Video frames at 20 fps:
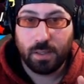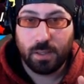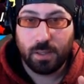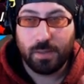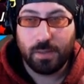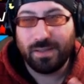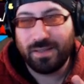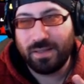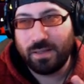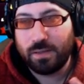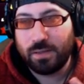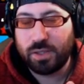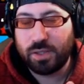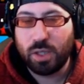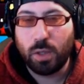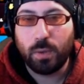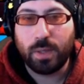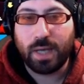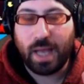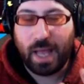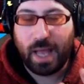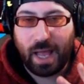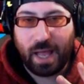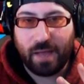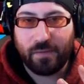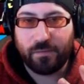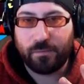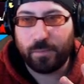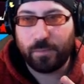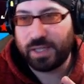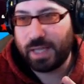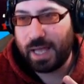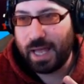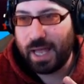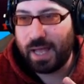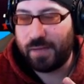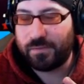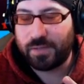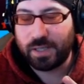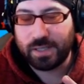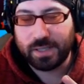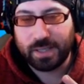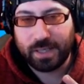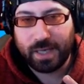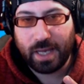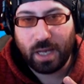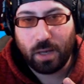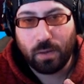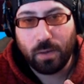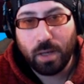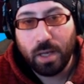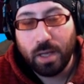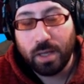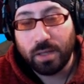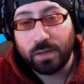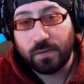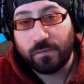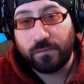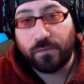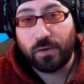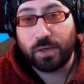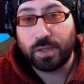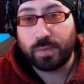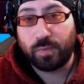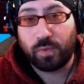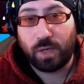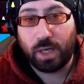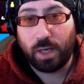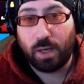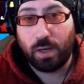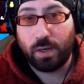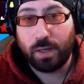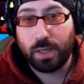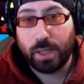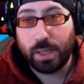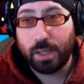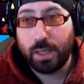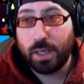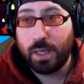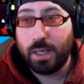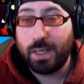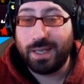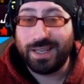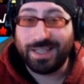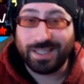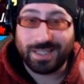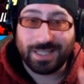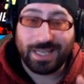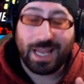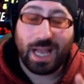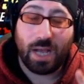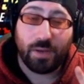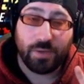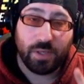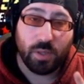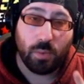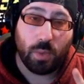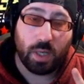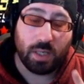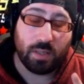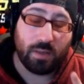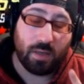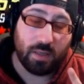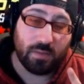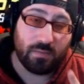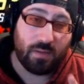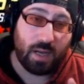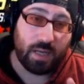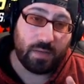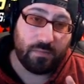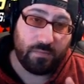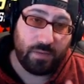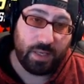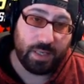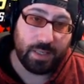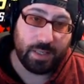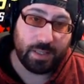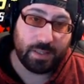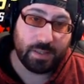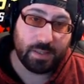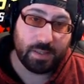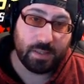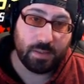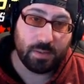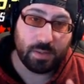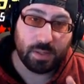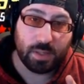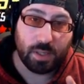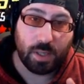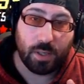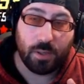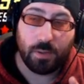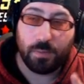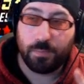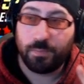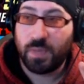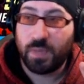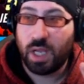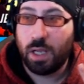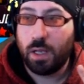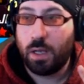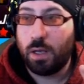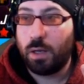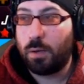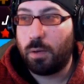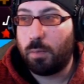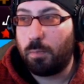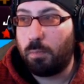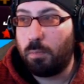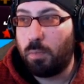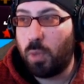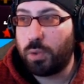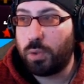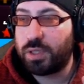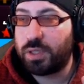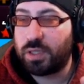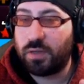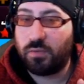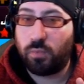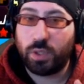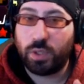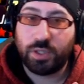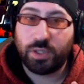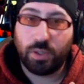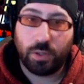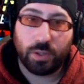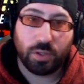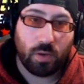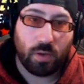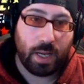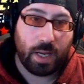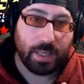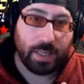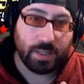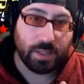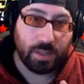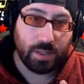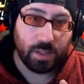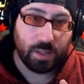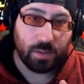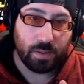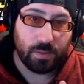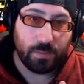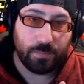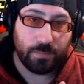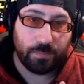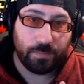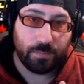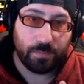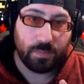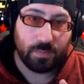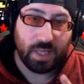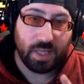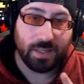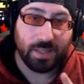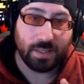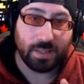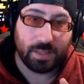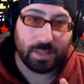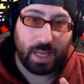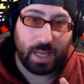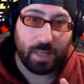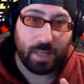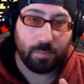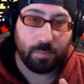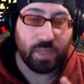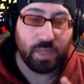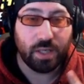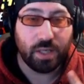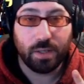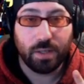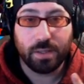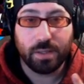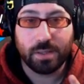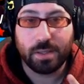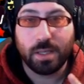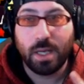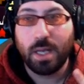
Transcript: Eh, two and a half, but the half doesn't count. The first priority is now you want to unlock Phoenix. So most of what you're trying to do in this game, because